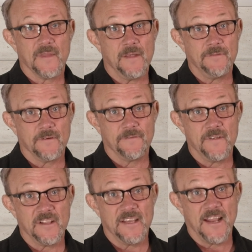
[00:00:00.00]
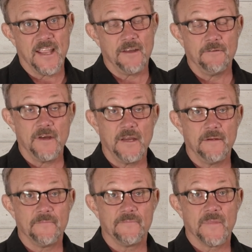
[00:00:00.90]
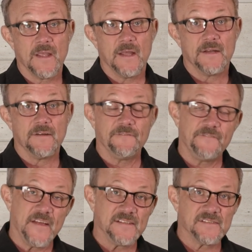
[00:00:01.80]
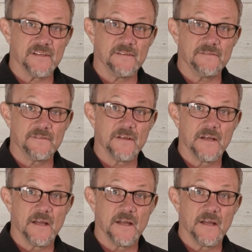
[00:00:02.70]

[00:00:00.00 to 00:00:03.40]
If you're feeling angry, defensive,